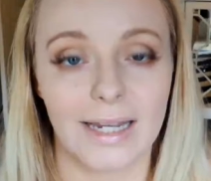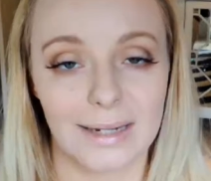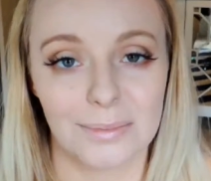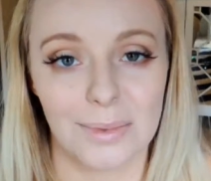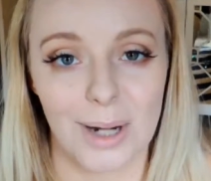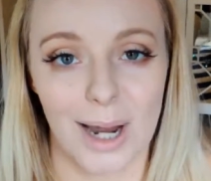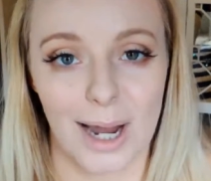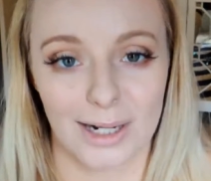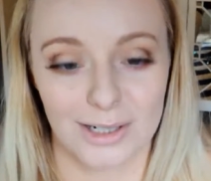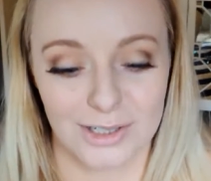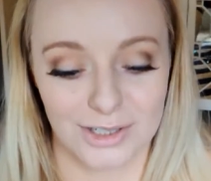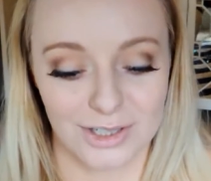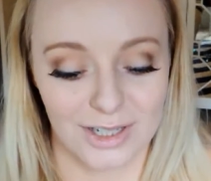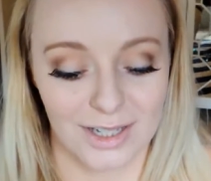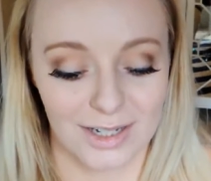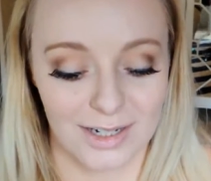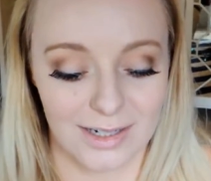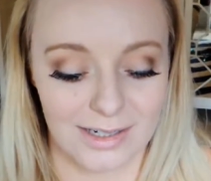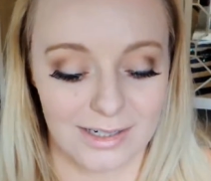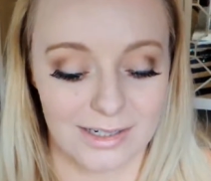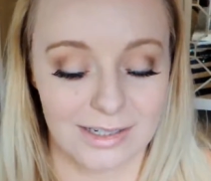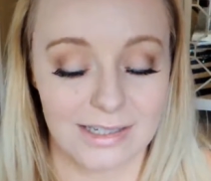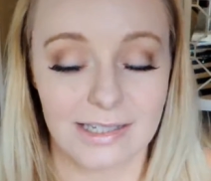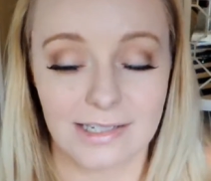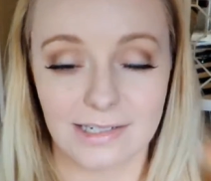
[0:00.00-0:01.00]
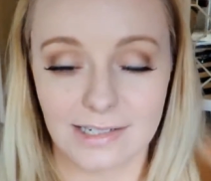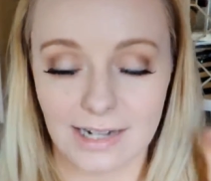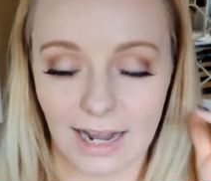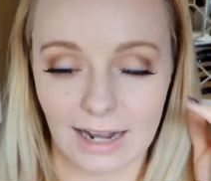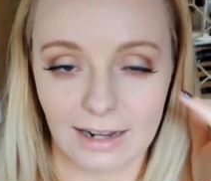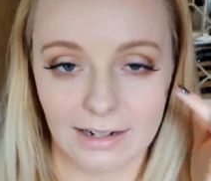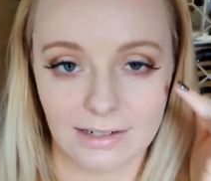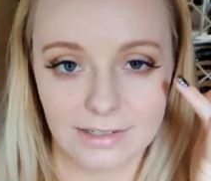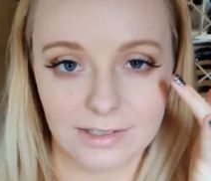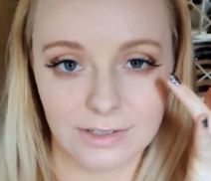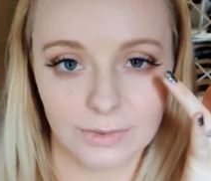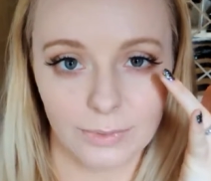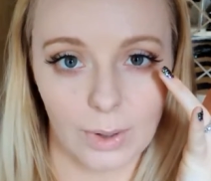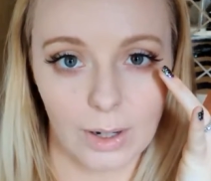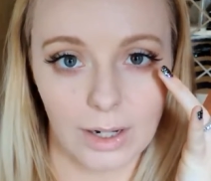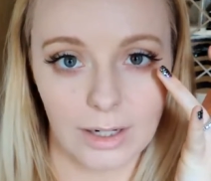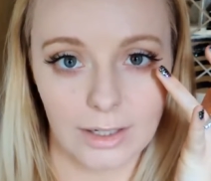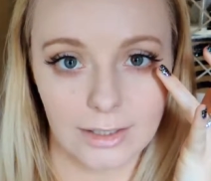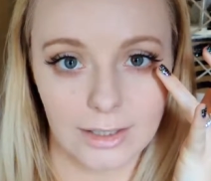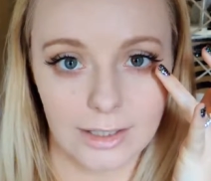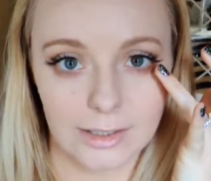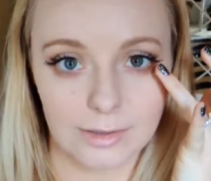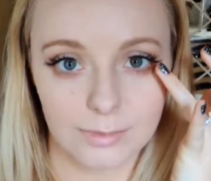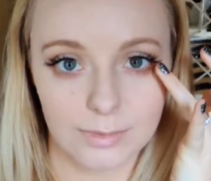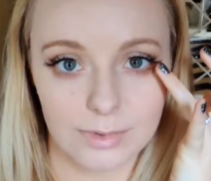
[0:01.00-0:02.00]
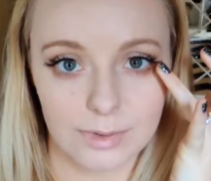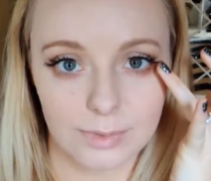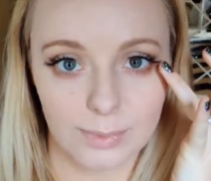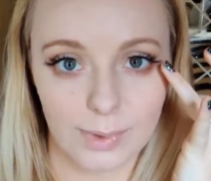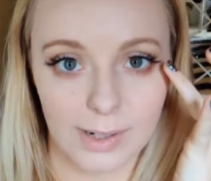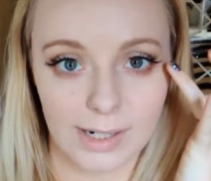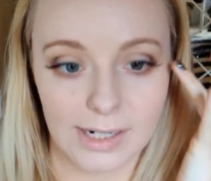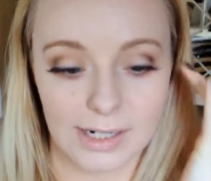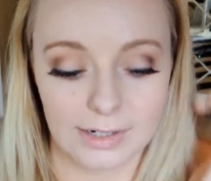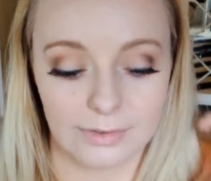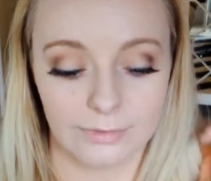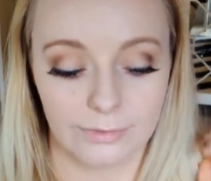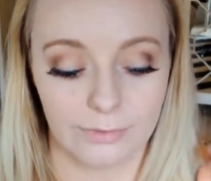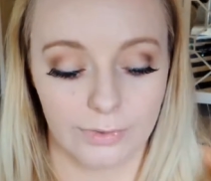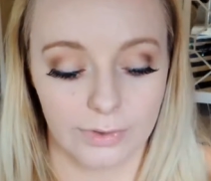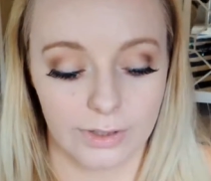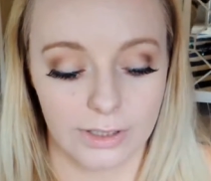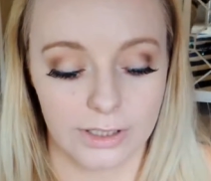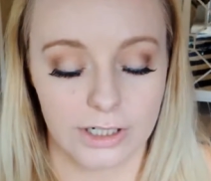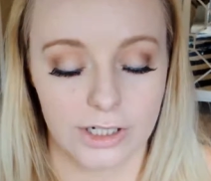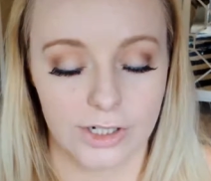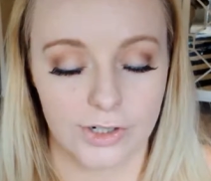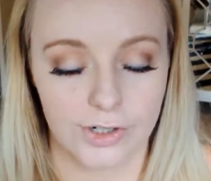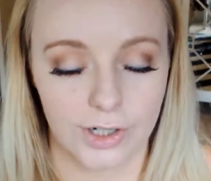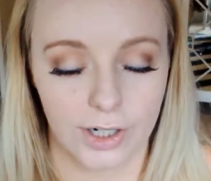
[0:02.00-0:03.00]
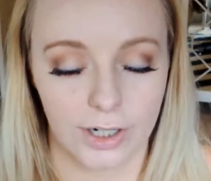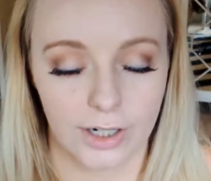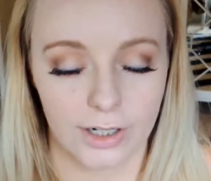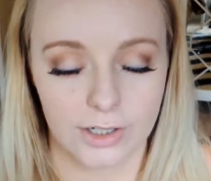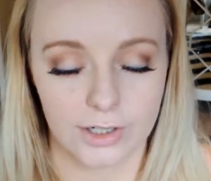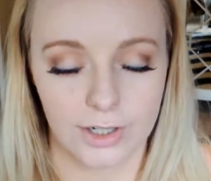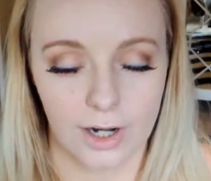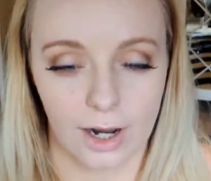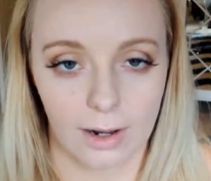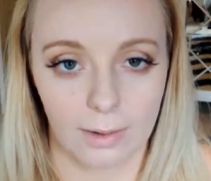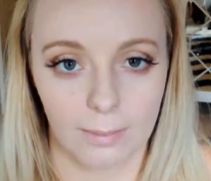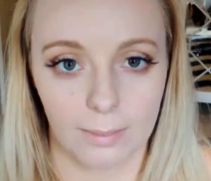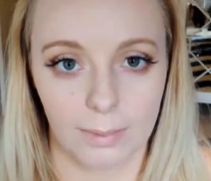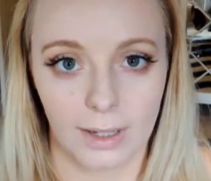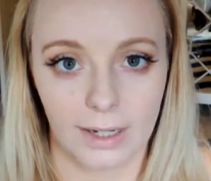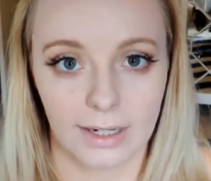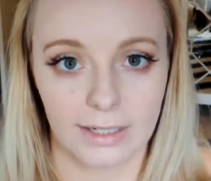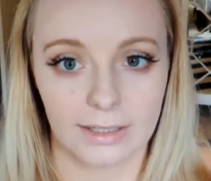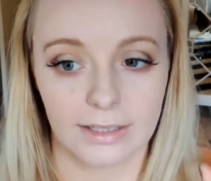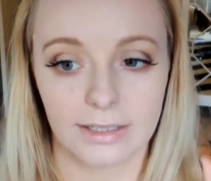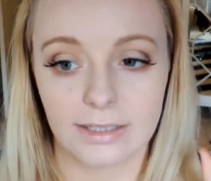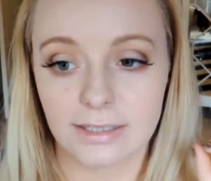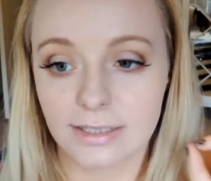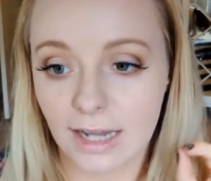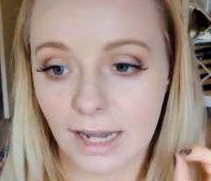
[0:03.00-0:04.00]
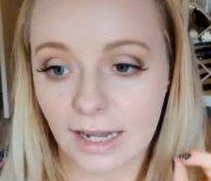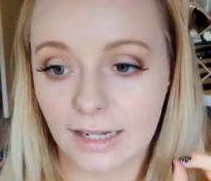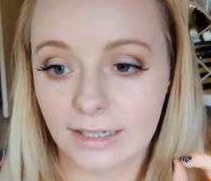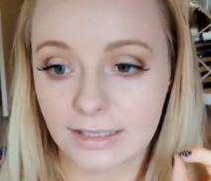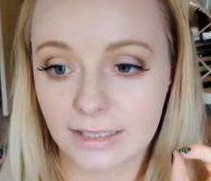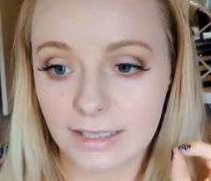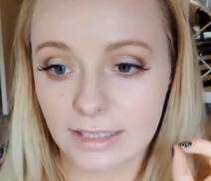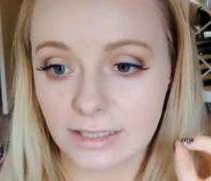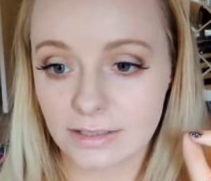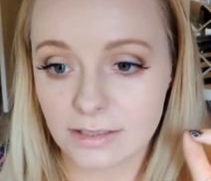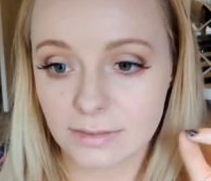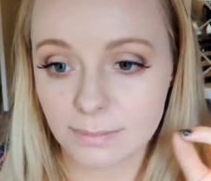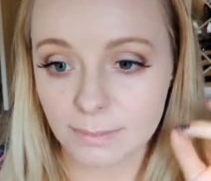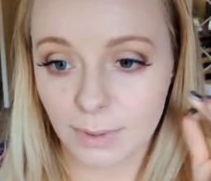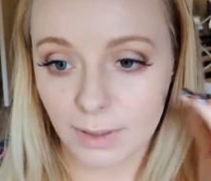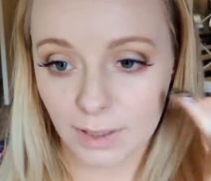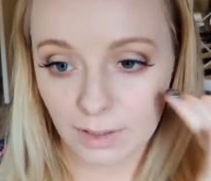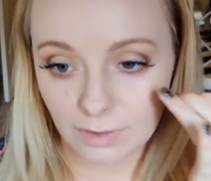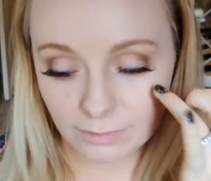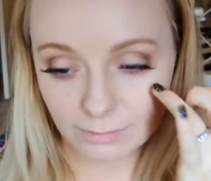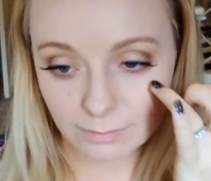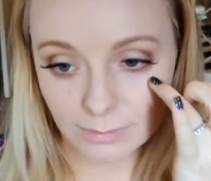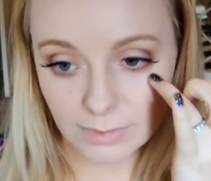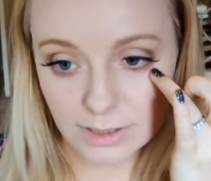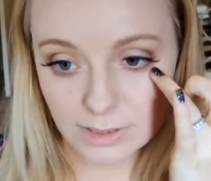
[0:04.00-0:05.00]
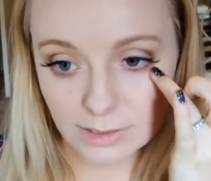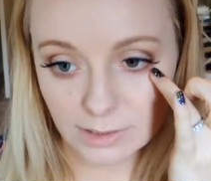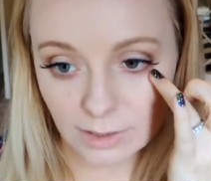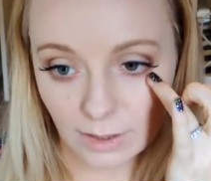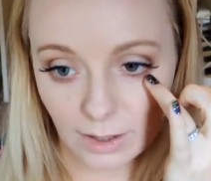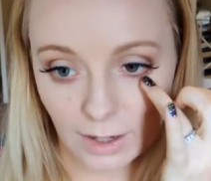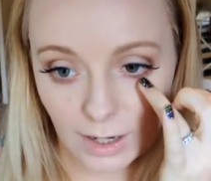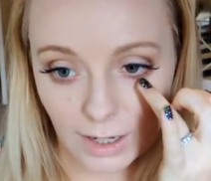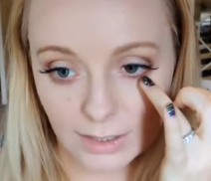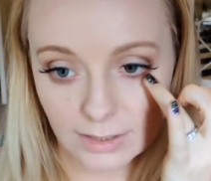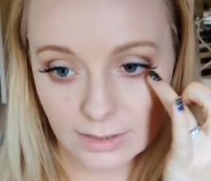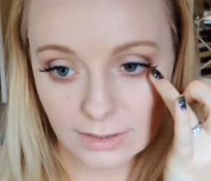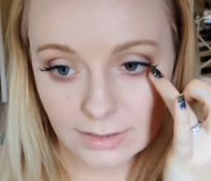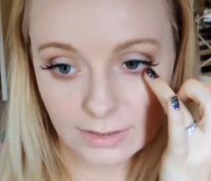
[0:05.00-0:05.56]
My camera actually just died, so while I was waiting for it to charge, I applied the tiniest bit of mascara.